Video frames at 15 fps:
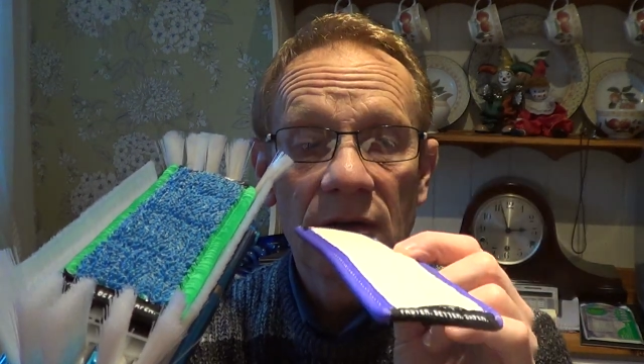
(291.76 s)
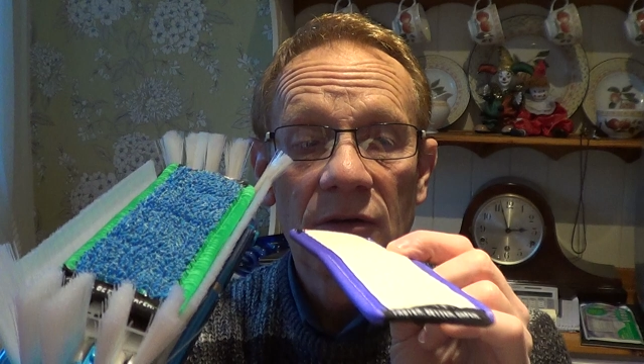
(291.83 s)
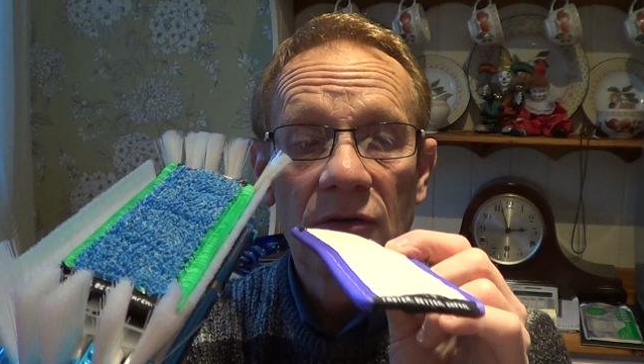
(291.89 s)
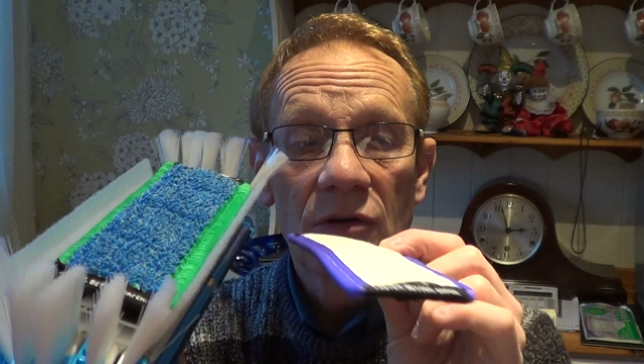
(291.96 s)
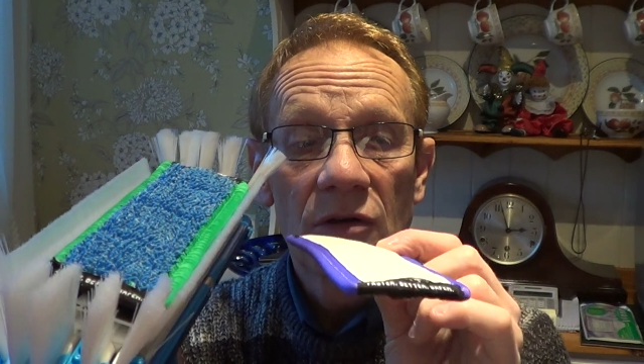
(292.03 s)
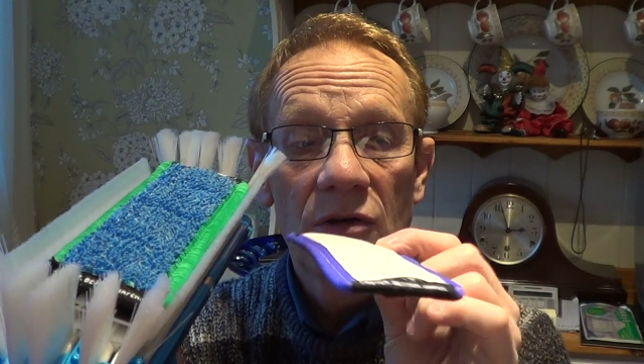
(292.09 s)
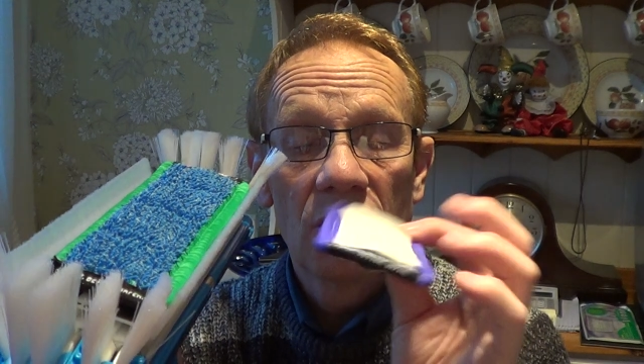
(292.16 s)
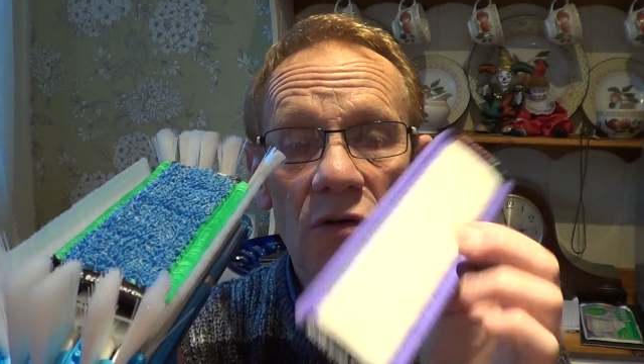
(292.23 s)
you
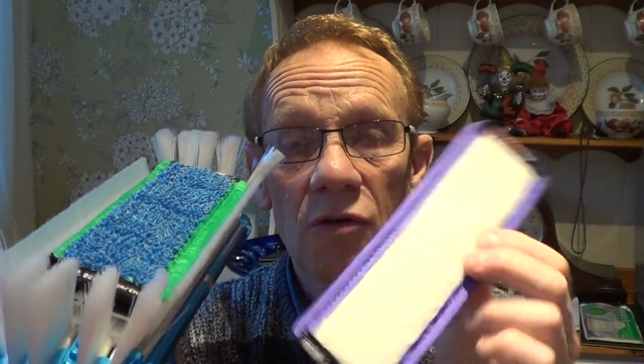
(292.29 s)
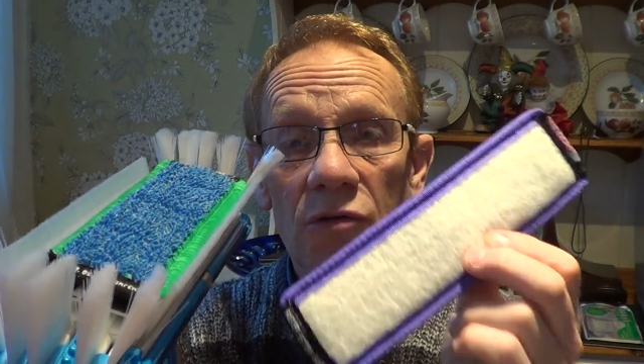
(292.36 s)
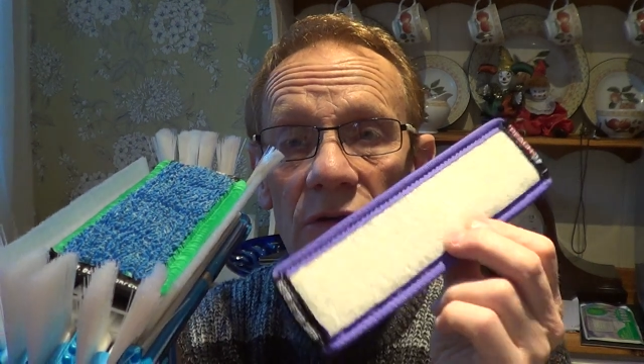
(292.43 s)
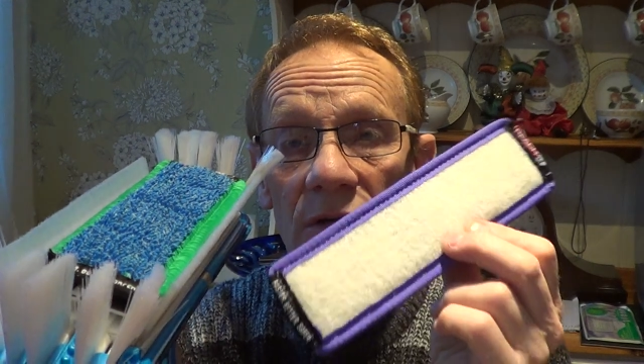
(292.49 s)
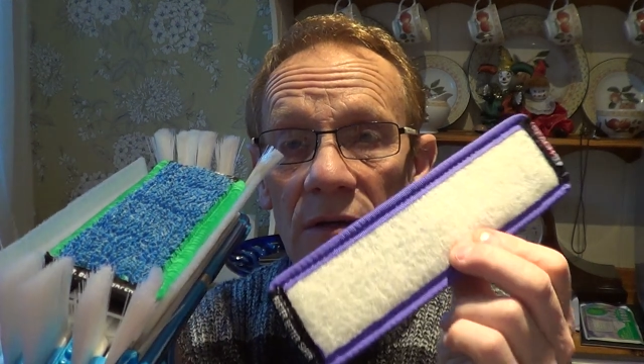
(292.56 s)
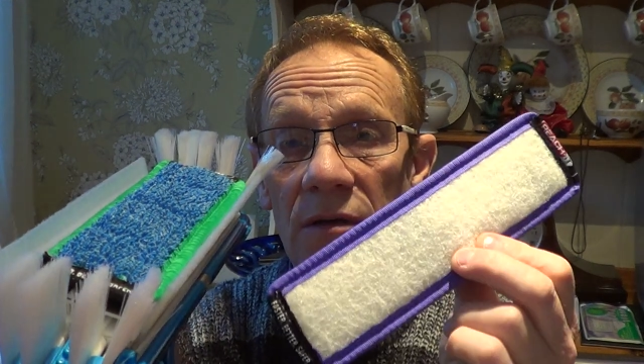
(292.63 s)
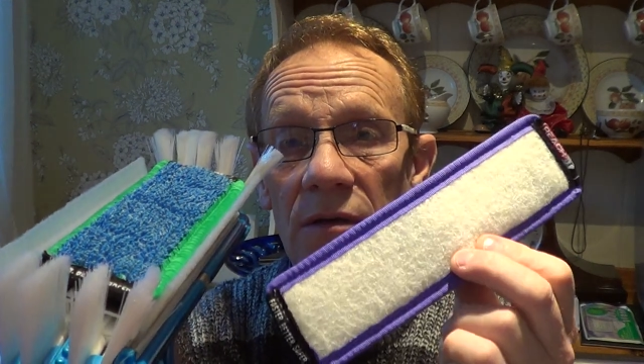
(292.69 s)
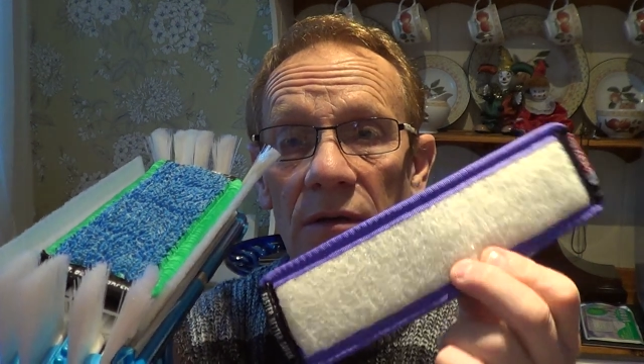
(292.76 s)
could
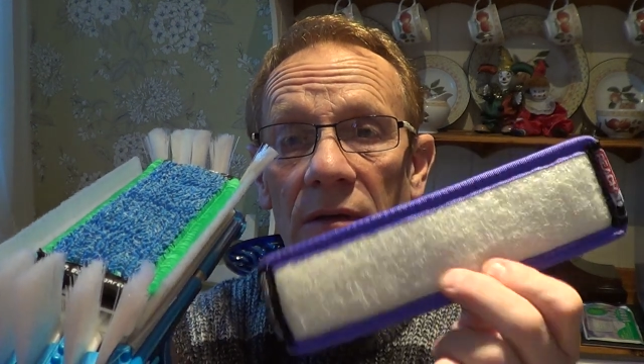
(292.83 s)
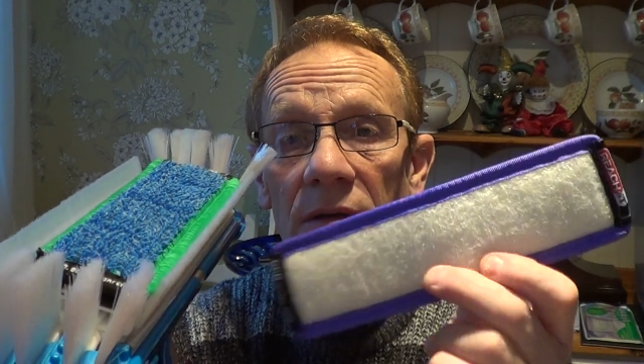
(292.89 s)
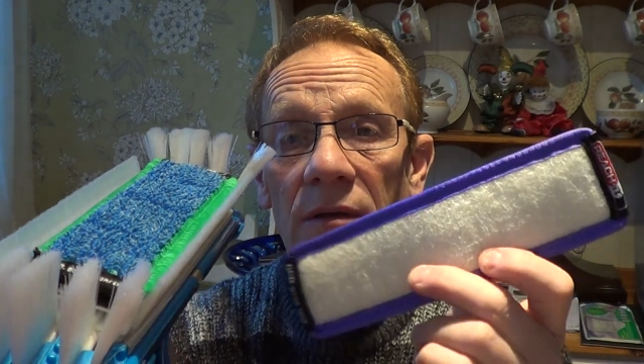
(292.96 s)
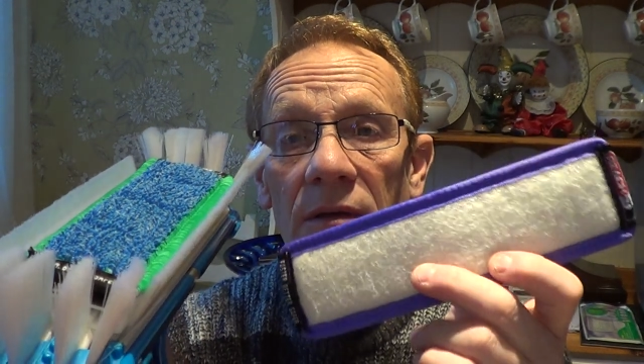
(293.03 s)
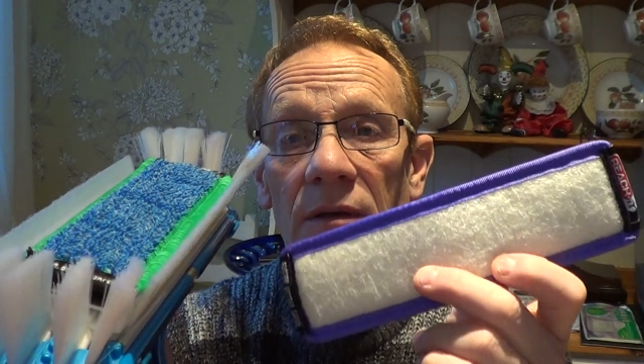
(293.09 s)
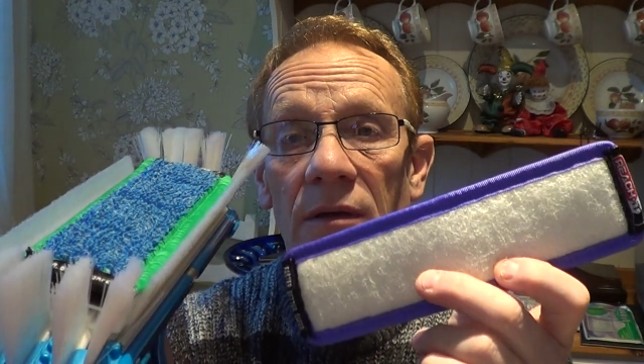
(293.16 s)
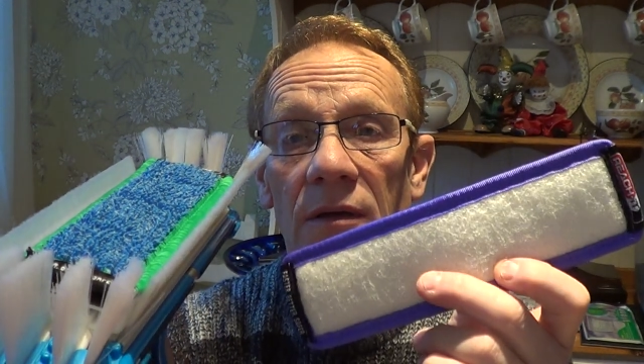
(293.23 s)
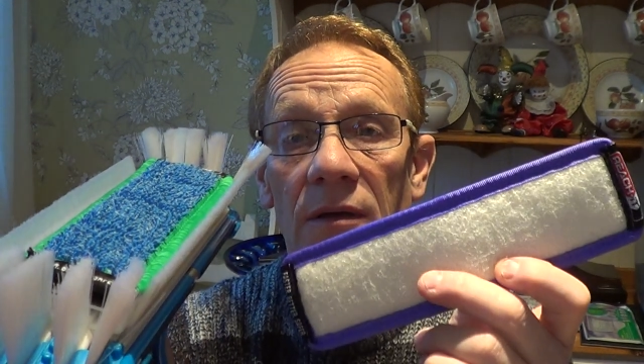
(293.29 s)

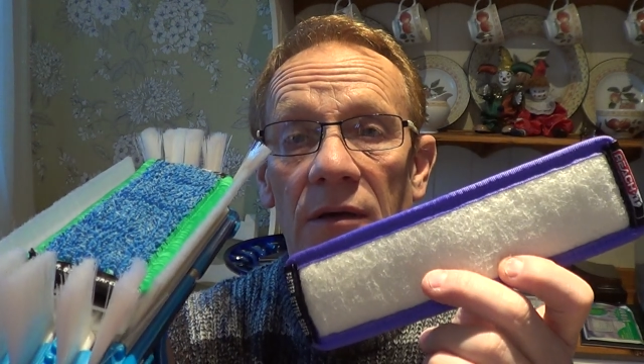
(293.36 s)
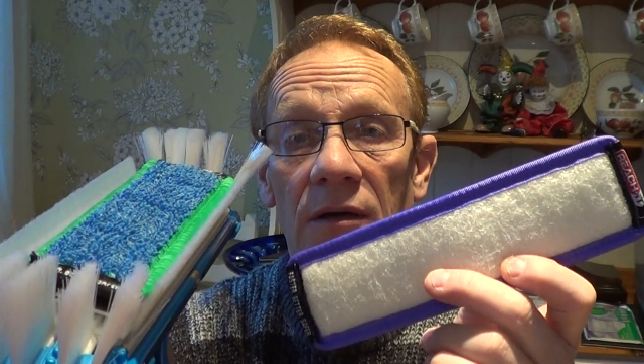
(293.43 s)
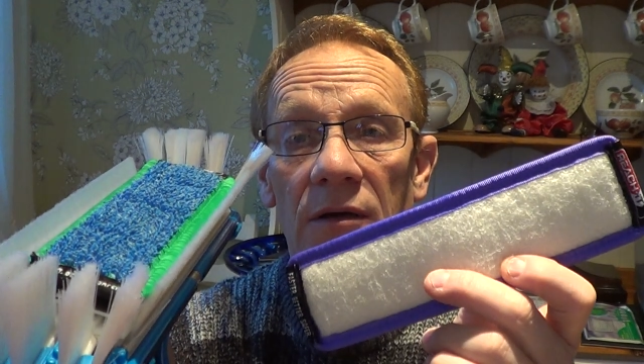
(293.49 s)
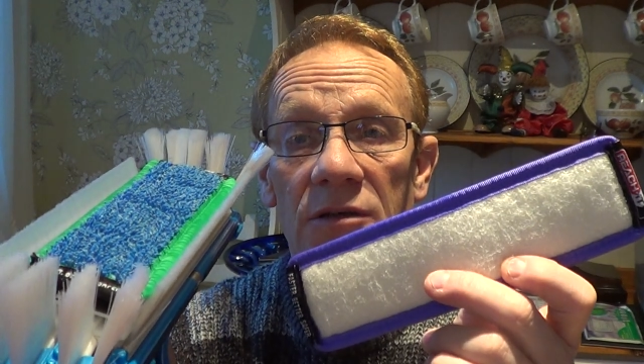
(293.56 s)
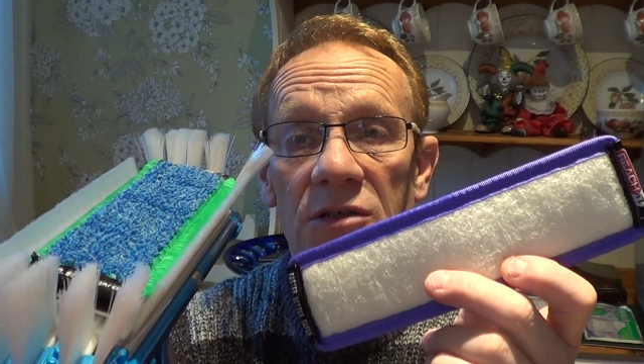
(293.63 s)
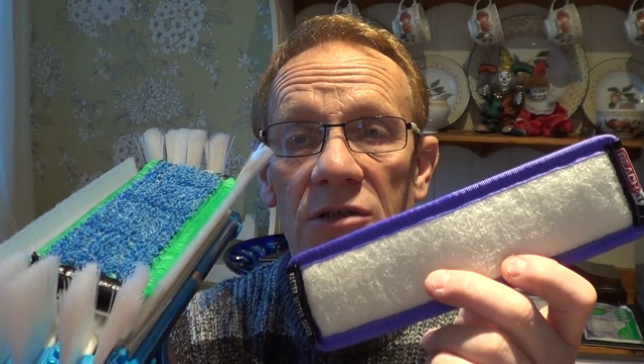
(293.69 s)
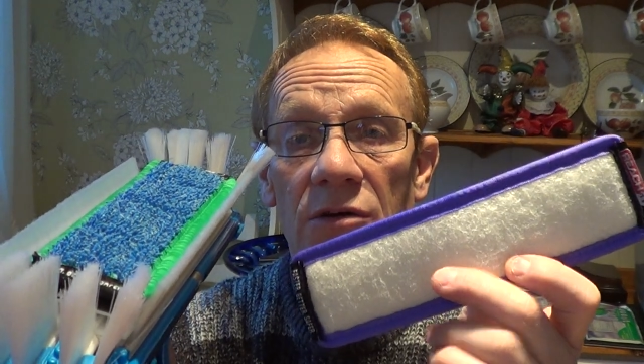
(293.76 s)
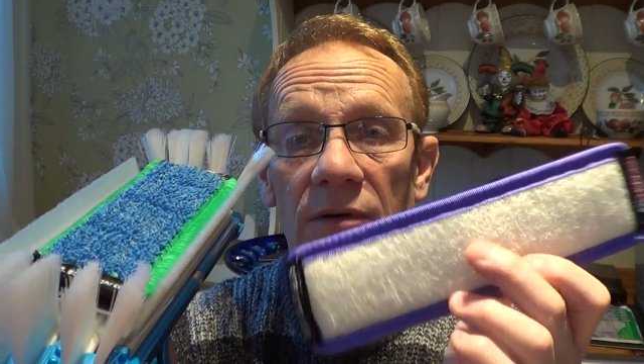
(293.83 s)
uh,
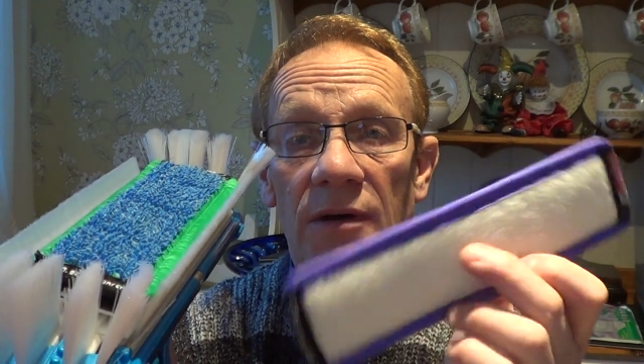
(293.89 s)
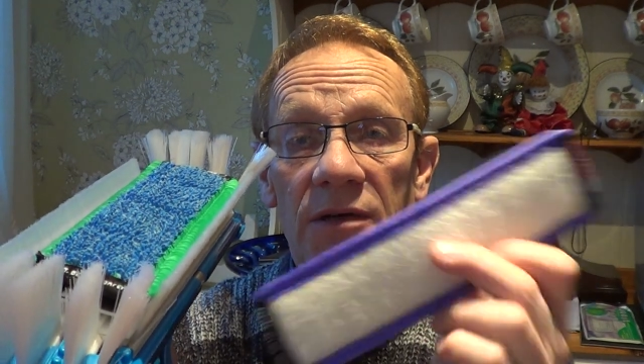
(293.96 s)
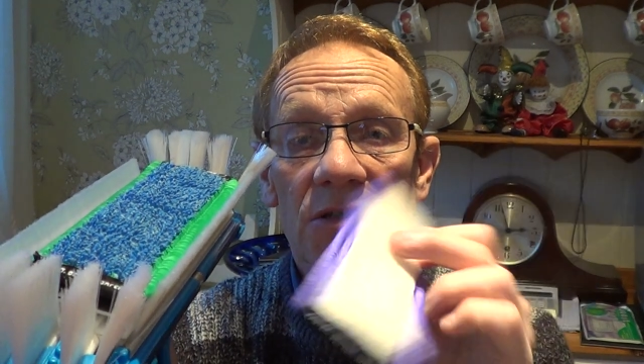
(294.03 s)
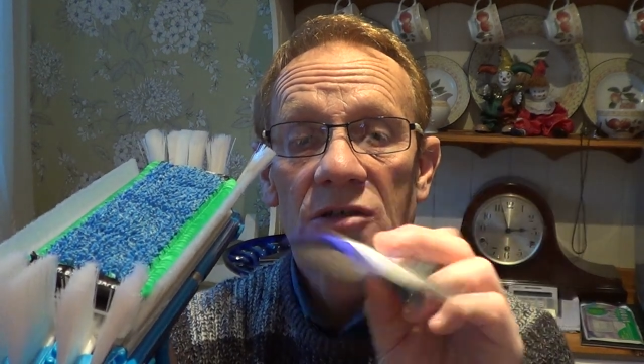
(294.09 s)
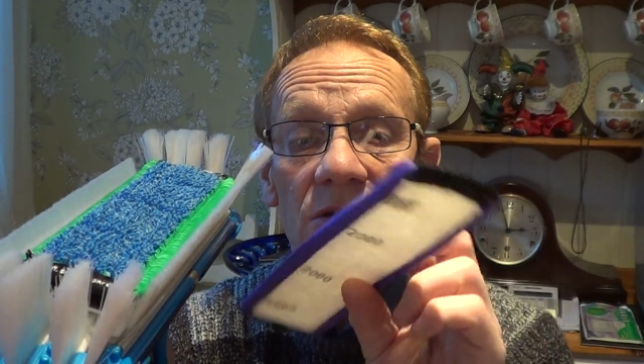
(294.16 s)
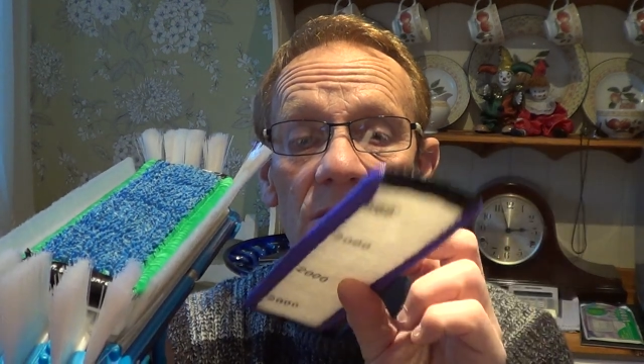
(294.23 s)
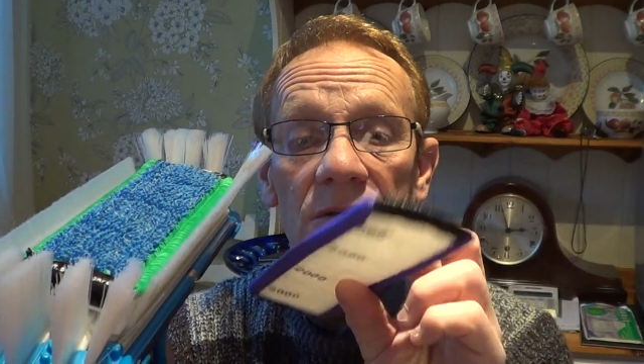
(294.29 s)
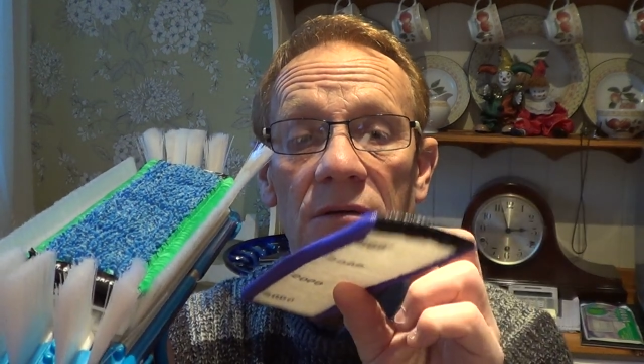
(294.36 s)

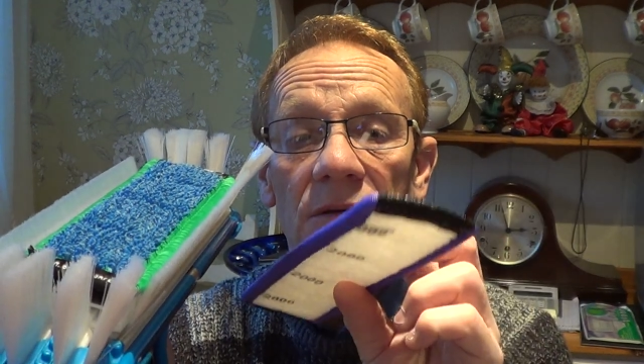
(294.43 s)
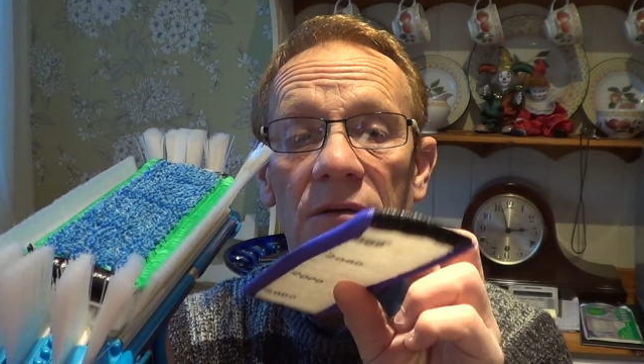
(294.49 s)
scratch